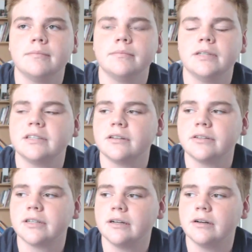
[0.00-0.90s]
this
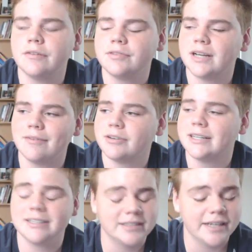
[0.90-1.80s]
other guy left. I
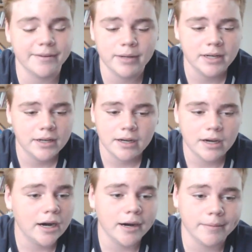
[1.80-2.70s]
forget his name.
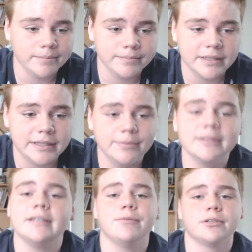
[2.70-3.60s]

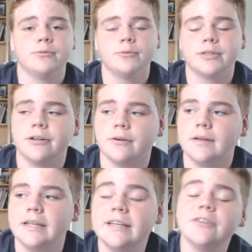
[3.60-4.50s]
He was cool, though.
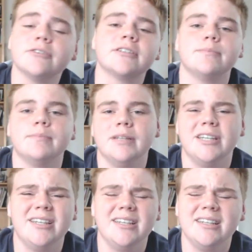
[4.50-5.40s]
He used to
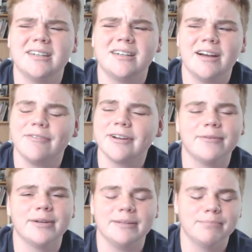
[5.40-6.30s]
be, I forget
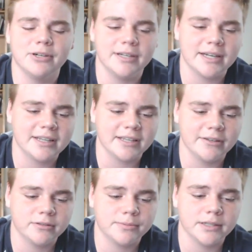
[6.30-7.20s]
what he played. I think he
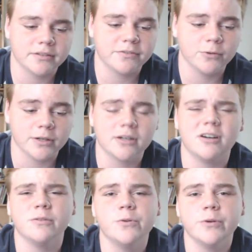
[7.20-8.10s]
was PS4 and
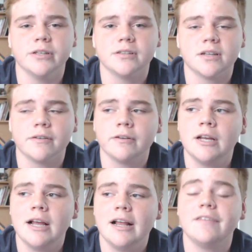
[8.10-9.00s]
Call of Duty and stuff.
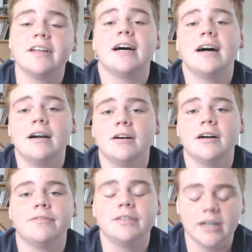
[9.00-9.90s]
And then I
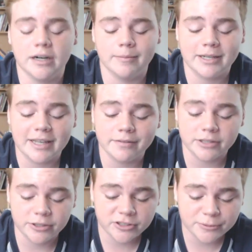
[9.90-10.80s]
left. I gave a
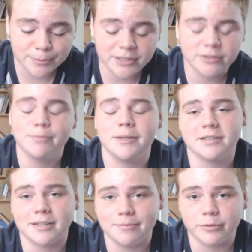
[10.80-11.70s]
huge speech because
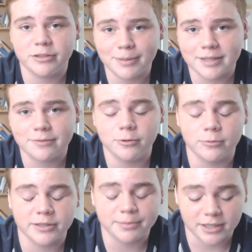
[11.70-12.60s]
I'm respectful,
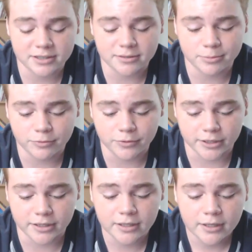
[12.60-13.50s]
responsible for